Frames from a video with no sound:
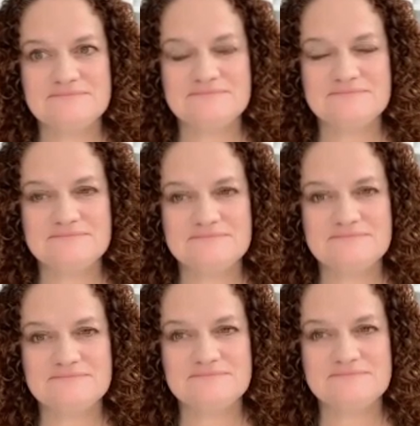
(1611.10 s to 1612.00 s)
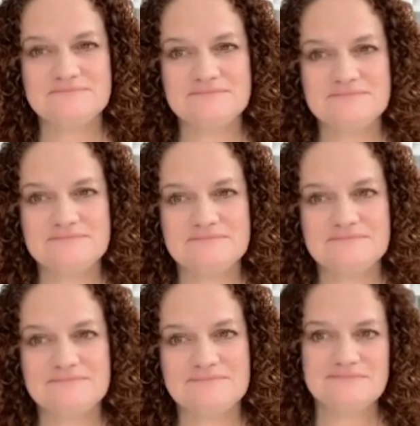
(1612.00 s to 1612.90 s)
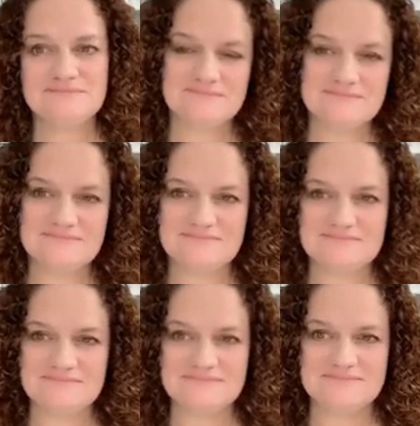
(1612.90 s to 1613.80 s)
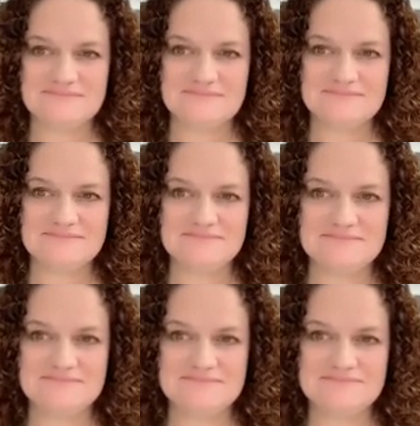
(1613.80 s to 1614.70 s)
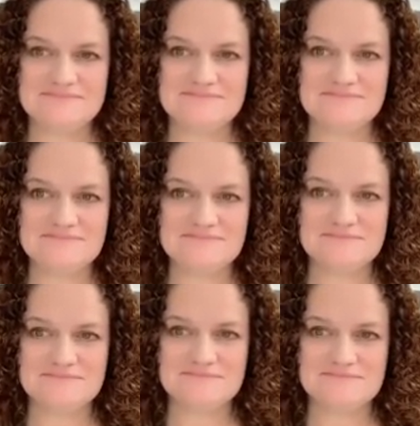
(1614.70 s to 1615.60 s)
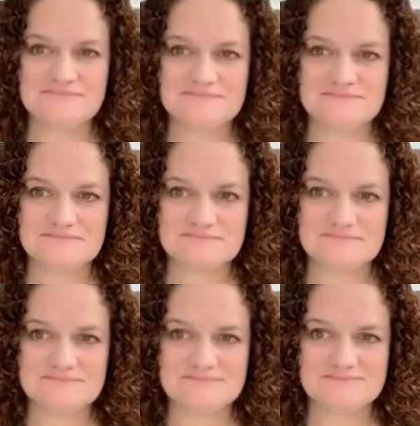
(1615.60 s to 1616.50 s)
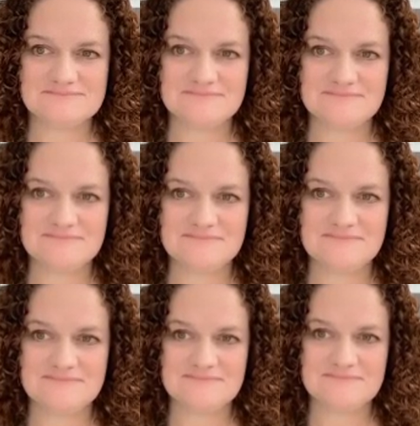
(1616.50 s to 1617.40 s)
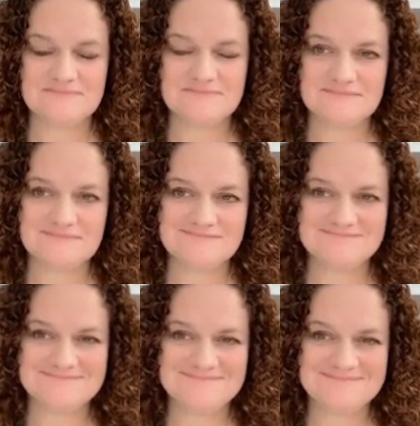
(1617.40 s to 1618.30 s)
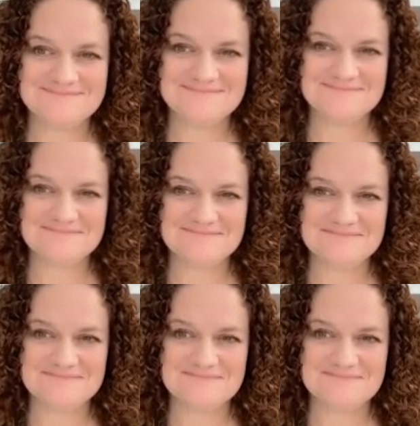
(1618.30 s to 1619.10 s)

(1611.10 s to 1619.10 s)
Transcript: (silent)